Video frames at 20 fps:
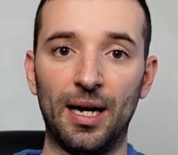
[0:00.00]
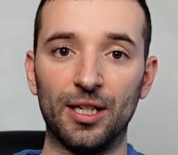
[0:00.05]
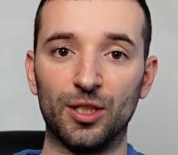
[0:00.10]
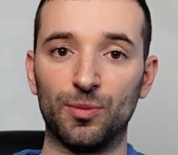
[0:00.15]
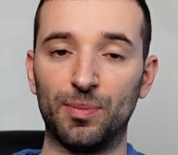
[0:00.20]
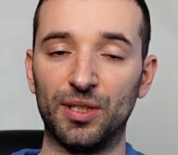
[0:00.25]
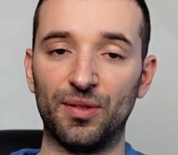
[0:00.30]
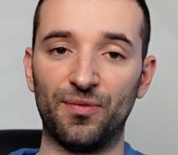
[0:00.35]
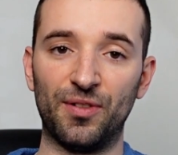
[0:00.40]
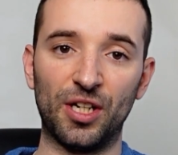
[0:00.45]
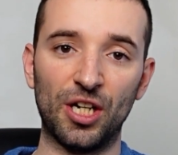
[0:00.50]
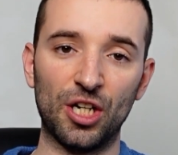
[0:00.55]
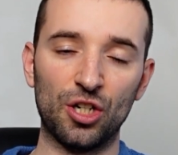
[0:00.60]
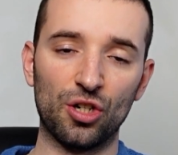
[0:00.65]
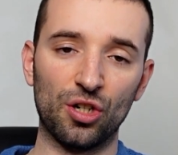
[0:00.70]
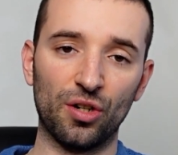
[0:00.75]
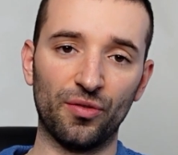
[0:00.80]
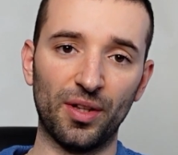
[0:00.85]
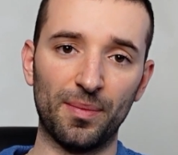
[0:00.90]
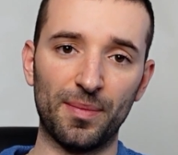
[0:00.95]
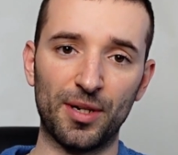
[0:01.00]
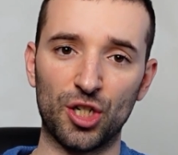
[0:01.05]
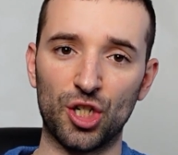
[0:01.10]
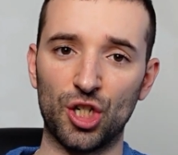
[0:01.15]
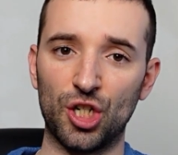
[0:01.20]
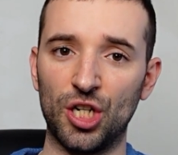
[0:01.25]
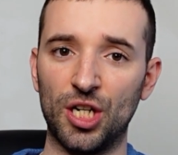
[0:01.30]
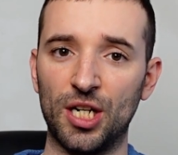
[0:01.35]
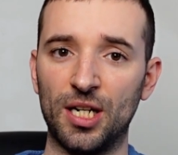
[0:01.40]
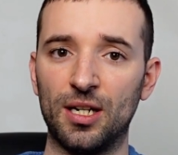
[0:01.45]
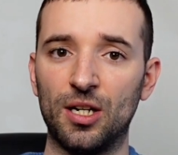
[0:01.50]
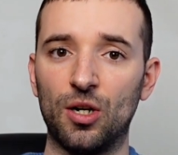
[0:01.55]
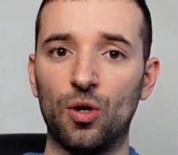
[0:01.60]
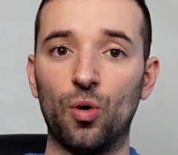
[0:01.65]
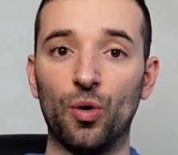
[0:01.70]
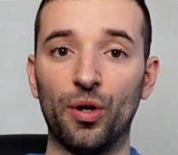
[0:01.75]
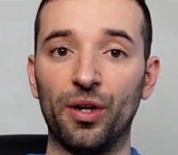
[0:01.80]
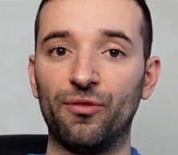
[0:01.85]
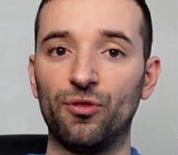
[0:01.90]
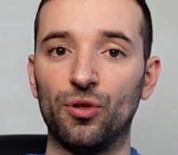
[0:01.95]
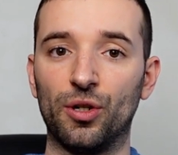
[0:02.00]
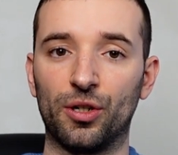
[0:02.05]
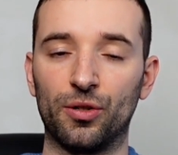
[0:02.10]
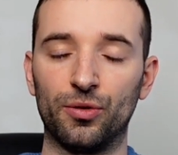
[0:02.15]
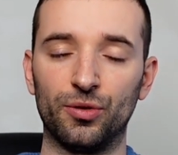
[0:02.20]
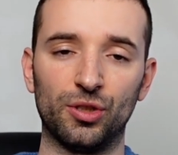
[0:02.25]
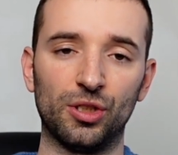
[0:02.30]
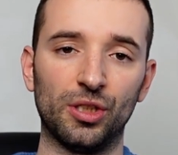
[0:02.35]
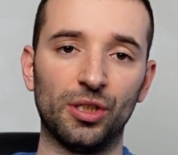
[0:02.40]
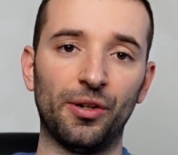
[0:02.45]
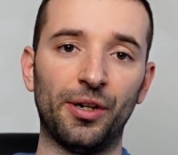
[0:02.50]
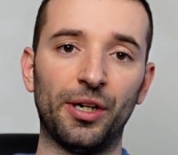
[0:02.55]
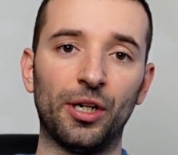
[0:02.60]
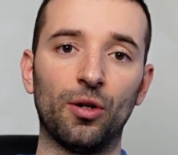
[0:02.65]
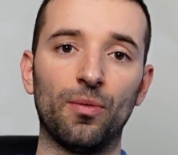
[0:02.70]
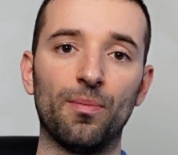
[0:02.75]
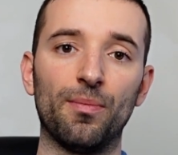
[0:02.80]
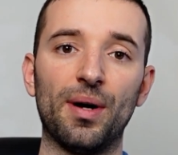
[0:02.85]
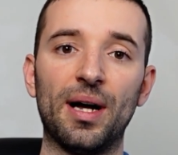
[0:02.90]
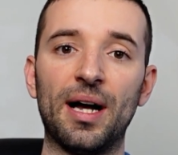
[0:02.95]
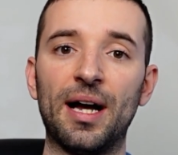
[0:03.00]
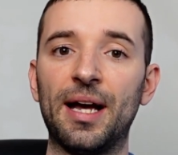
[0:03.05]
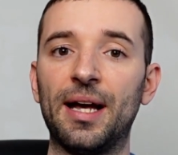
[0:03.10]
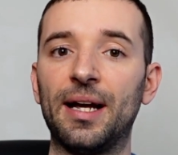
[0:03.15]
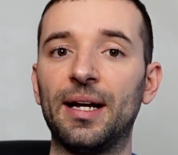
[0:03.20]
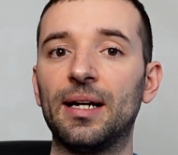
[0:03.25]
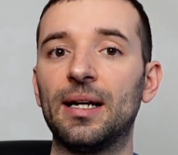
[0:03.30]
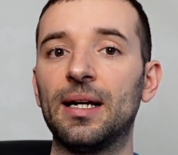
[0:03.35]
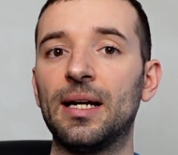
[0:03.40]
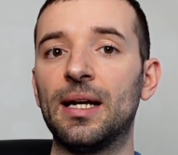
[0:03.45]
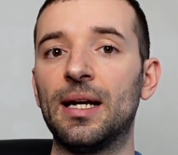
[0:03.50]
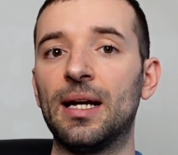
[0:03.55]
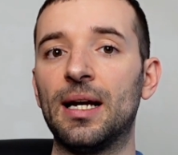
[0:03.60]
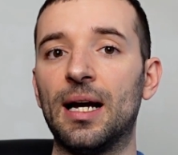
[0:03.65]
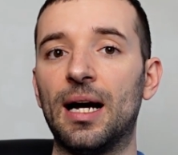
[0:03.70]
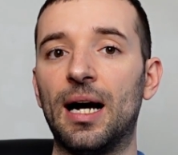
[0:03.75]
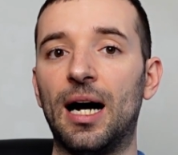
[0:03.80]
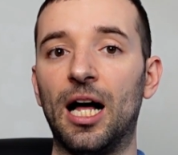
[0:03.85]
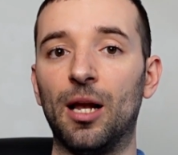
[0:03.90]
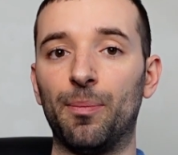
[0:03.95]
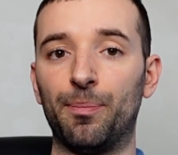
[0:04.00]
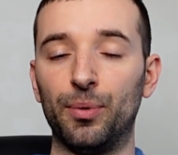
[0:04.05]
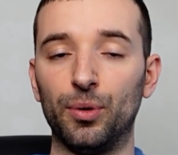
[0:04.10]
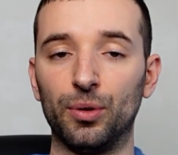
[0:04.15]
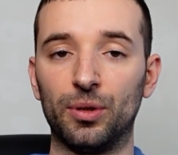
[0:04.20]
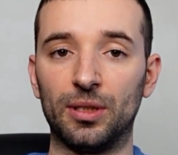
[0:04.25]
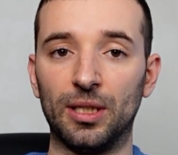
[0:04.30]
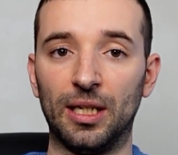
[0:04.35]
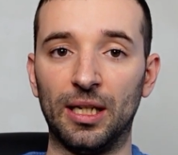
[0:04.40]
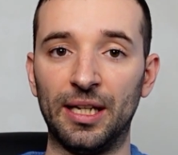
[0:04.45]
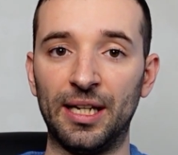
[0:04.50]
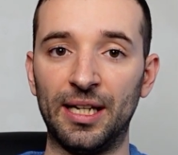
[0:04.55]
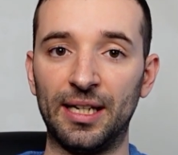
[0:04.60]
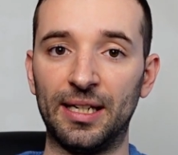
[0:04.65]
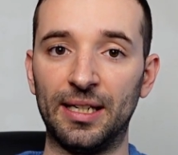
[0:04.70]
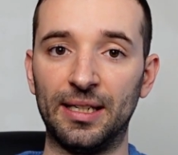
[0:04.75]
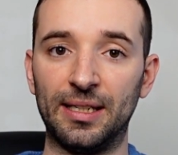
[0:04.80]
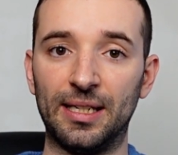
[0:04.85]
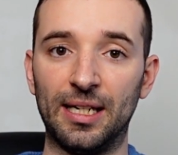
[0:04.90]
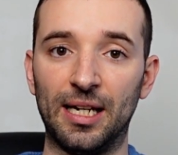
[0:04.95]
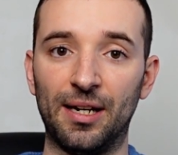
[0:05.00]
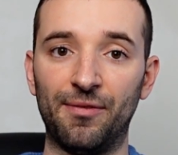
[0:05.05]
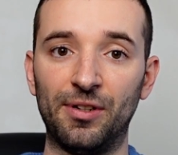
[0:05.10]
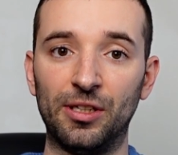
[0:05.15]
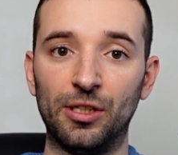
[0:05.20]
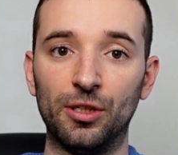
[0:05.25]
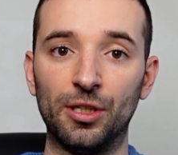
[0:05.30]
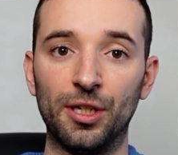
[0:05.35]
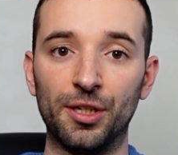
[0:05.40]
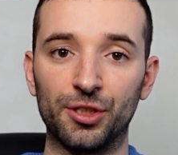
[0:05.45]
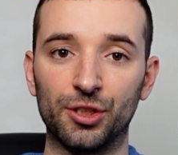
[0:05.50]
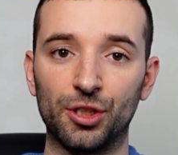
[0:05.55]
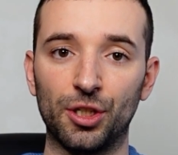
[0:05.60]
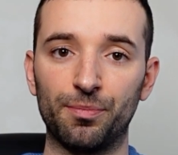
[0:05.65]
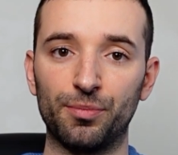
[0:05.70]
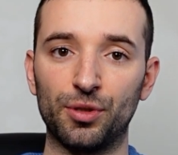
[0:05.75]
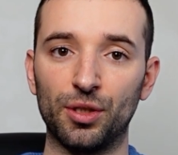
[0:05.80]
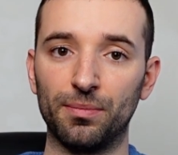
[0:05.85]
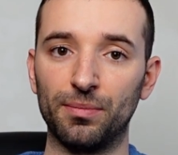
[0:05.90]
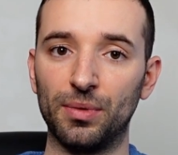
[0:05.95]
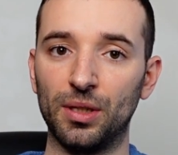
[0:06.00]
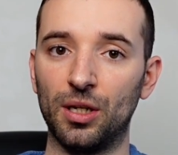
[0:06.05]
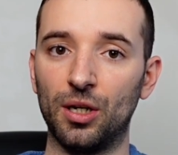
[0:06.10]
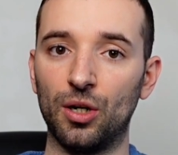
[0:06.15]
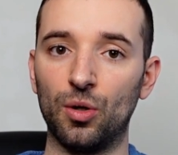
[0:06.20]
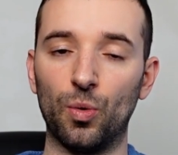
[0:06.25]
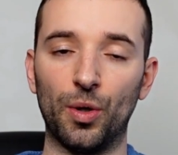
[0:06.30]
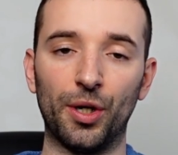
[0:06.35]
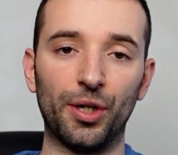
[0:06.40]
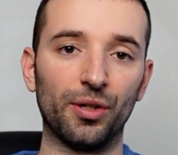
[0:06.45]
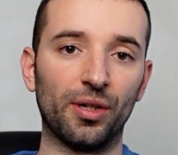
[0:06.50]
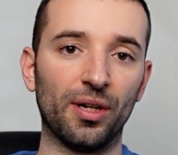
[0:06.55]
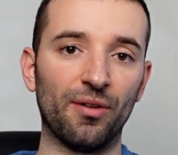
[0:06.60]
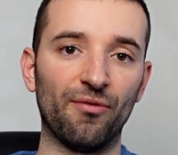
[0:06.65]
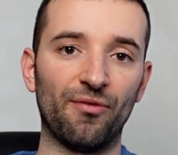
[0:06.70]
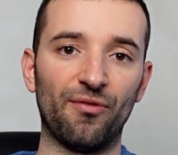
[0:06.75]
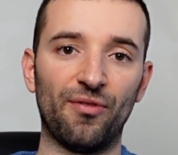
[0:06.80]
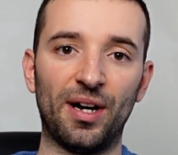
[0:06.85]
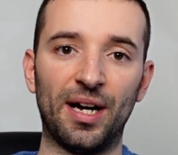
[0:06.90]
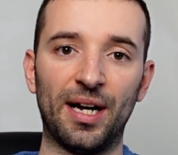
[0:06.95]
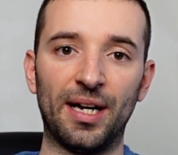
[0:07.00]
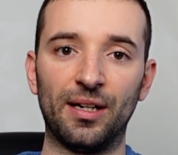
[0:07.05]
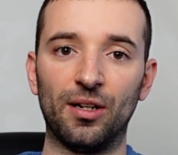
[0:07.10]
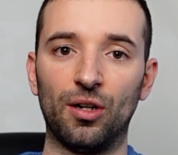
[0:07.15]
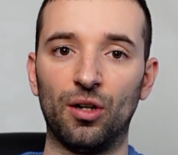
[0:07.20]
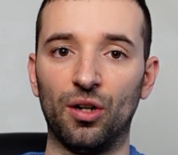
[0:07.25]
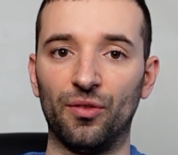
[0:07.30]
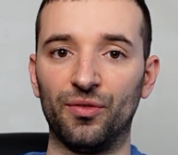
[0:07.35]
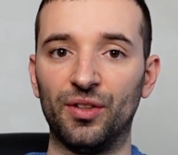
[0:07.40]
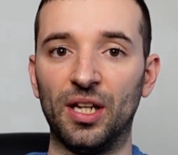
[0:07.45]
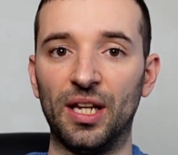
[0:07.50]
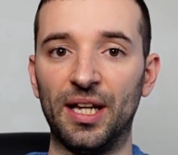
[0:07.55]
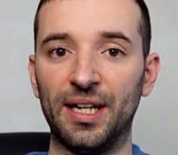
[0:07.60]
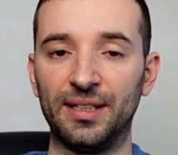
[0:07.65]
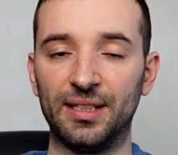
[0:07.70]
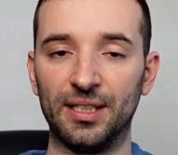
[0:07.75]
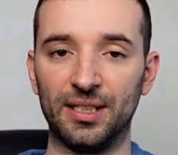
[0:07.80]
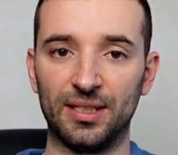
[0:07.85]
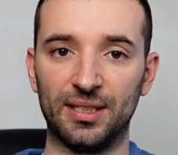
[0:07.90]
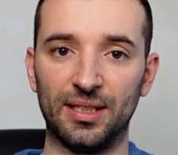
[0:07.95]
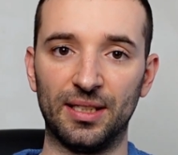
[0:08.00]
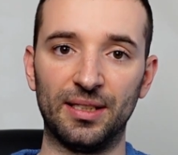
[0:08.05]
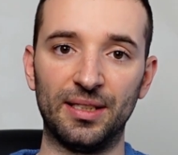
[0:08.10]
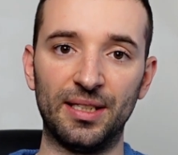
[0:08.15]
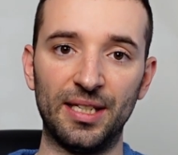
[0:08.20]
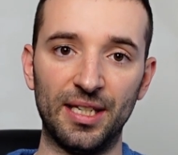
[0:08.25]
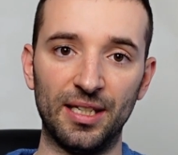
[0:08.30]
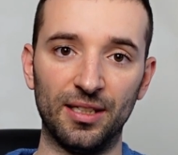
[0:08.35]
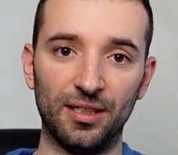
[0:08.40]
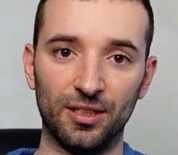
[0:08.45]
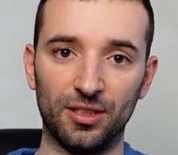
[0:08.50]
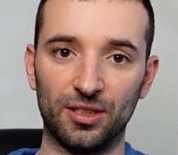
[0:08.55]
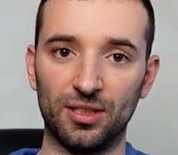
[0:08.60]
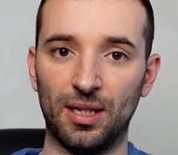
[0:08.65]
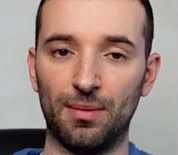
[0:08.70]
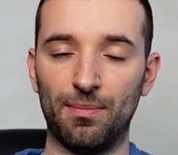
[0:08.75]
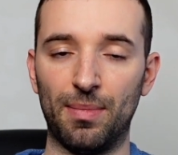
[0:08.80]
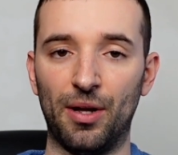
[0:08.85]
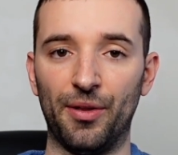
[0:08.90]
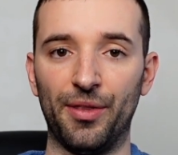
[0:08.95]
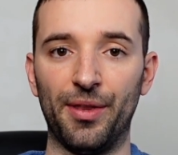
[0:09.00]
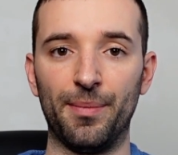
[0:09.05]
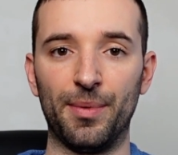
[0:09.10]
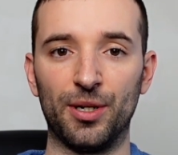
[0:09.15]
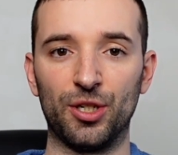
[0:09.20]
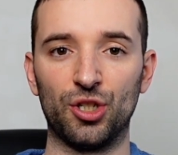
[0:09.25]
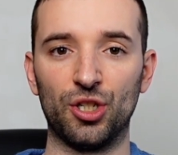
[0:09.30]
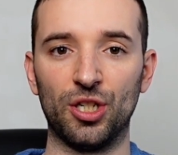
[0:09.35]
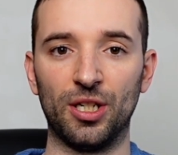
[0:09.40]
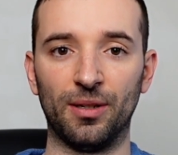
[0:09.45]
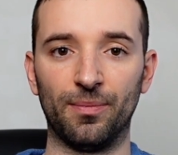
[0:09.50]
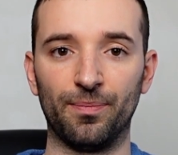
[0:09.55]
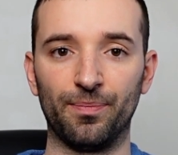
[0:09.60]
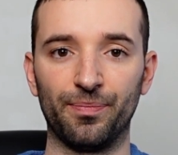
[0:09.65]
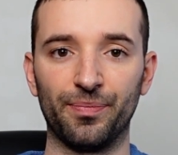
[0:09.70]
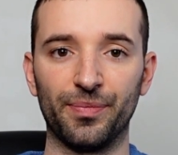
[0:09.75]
specification of the machine, or if you're considering on buying, I'll put a link in the video description below where you can find all of the latest deals about the machine.